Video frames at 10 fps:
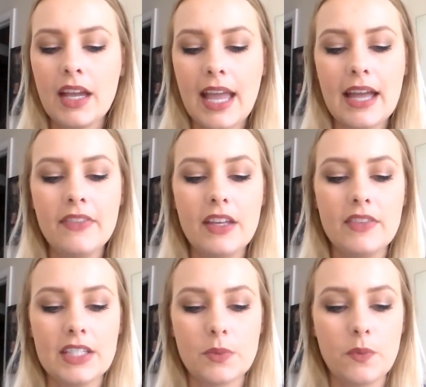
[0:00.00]
again,
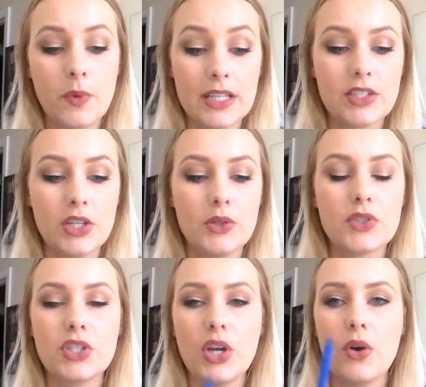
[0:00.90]
this was
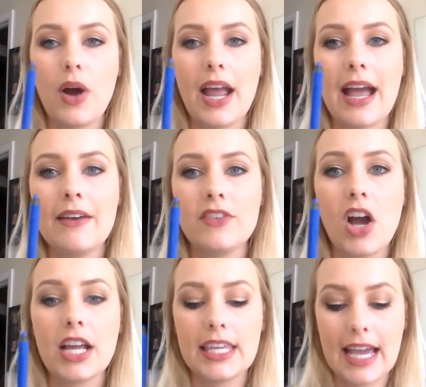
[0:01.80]
used, so I have
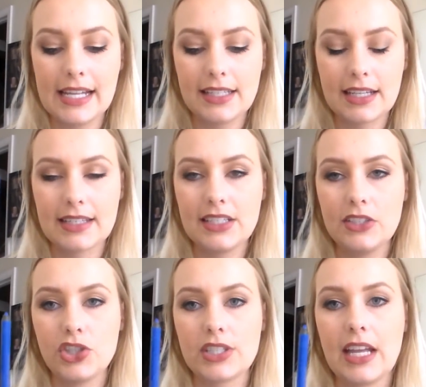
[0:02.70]
not yet, because I
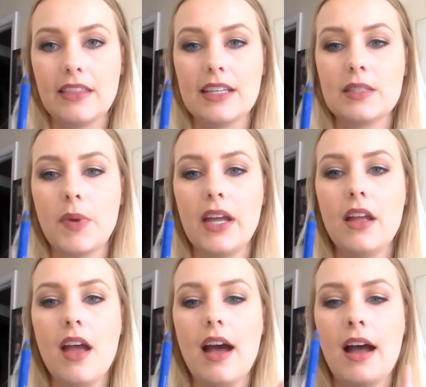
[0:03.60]
did just get this, but
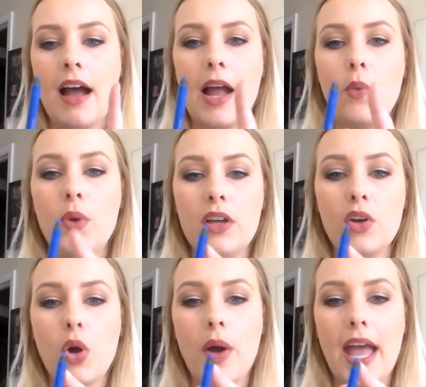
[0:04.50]
I
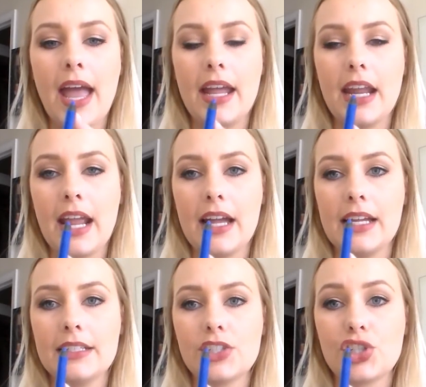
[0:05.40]
will go ahead
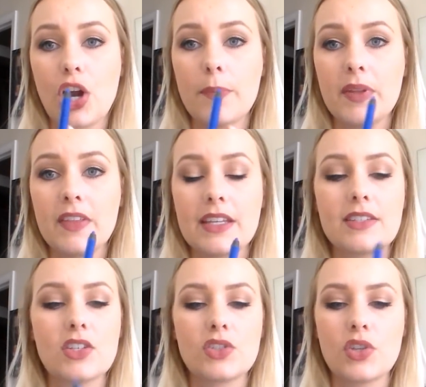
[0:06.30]
and sharpen
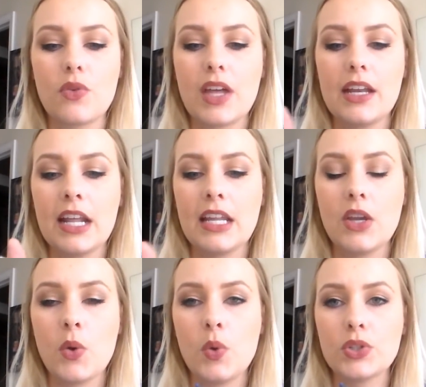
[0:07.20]
this so that
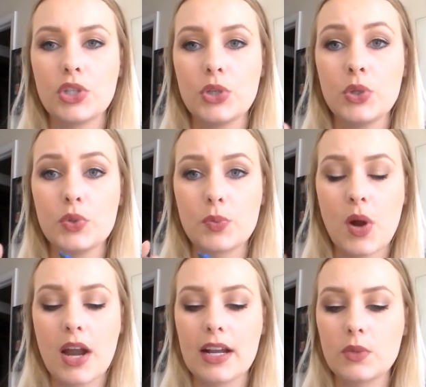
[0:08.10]
any old
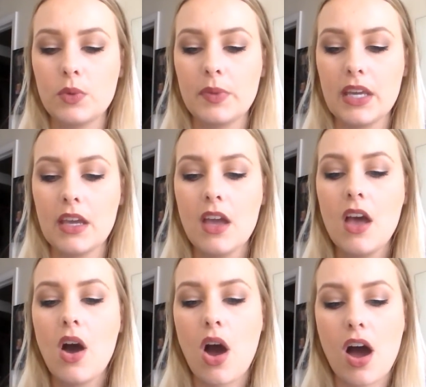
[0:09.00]
used product will be
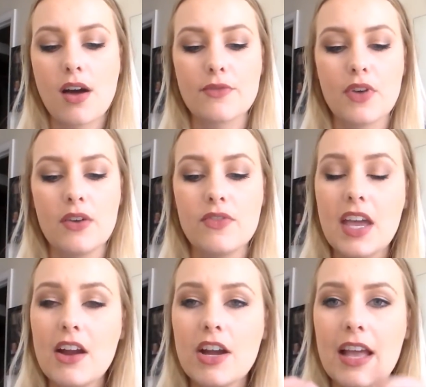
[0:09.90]
off of
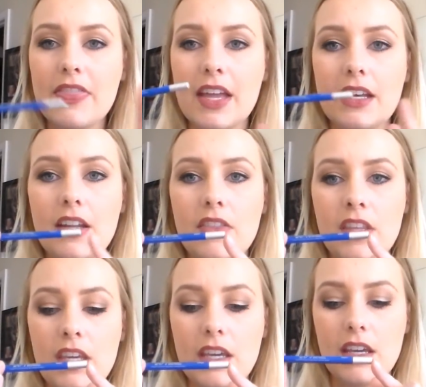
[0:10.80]
there, and then
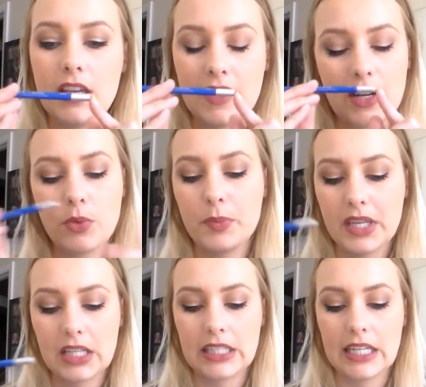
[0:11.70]
it will
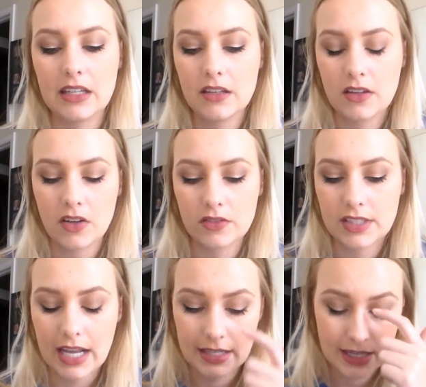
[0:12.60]
be clean. I'll
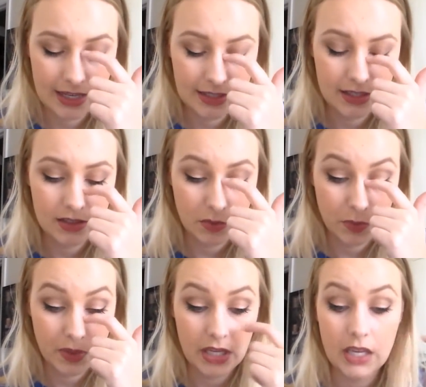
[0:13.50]
sanitize it and it
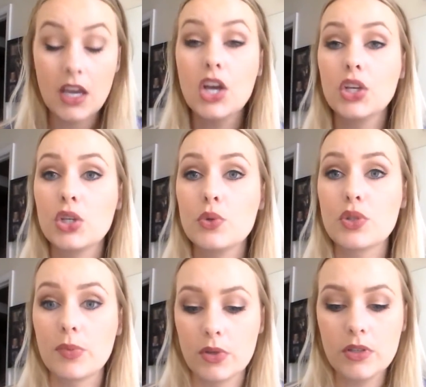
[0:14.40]
will be
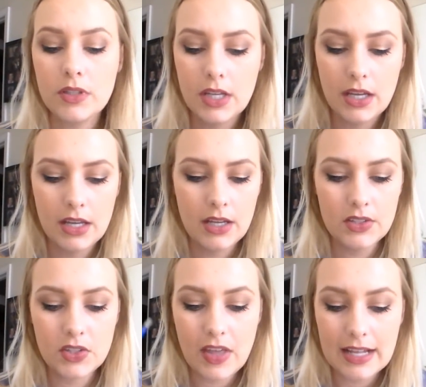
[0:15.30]
usable.
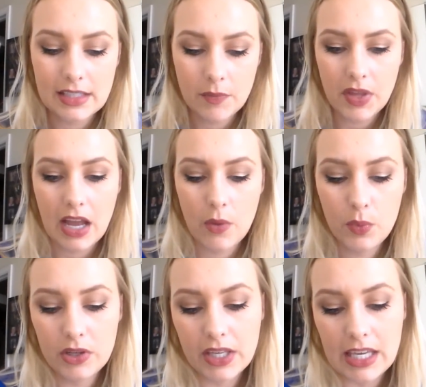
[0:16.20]
So that's something
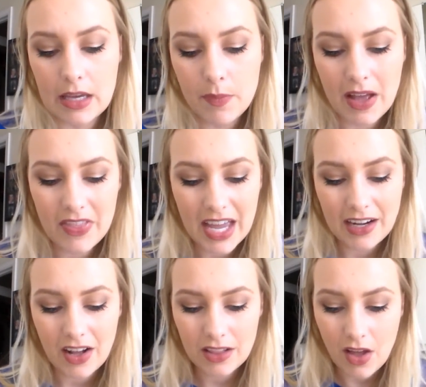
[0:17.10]
I will keep. And
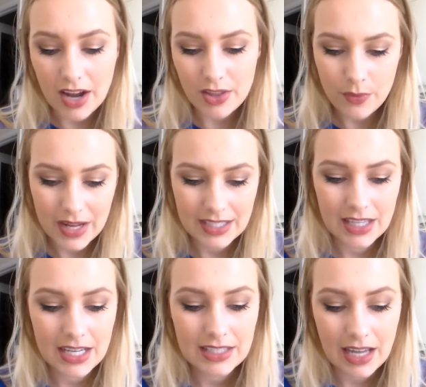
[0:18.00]
then a lot of the
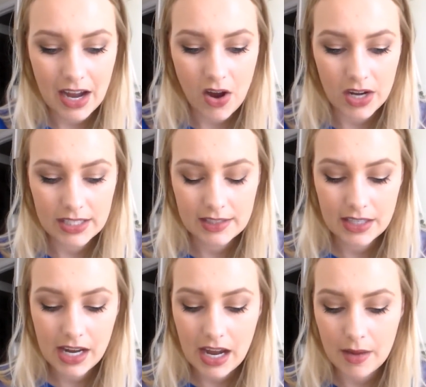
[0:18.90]
rest of this I
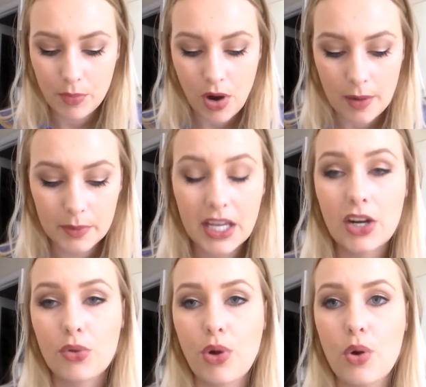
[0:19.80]
honestly am probably
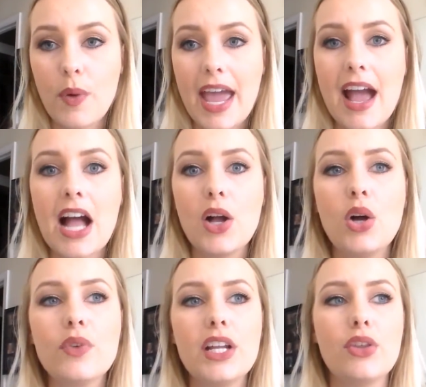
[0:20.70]
gonna throw away. I
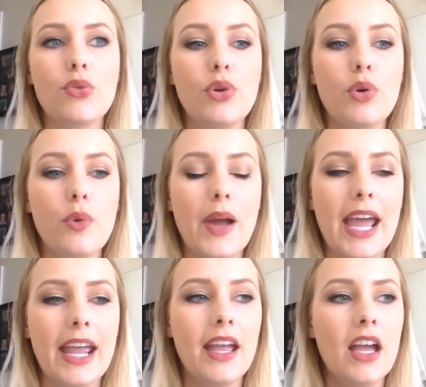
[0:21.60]
already threw
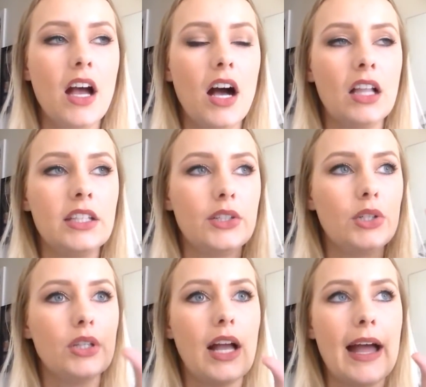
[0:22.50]
away a
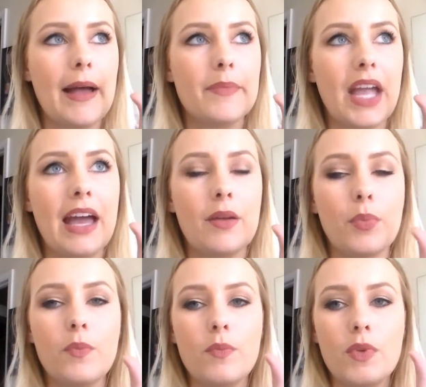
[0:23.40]
little, had
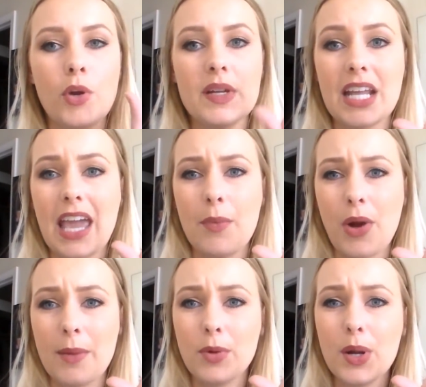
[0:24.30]
a Urban Decay
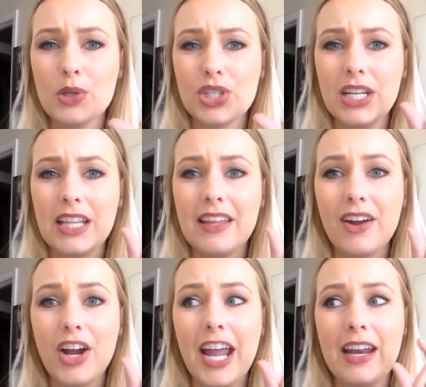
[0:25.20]
primer potion in
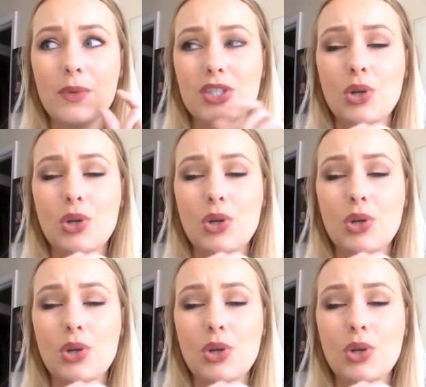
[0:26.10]
there and it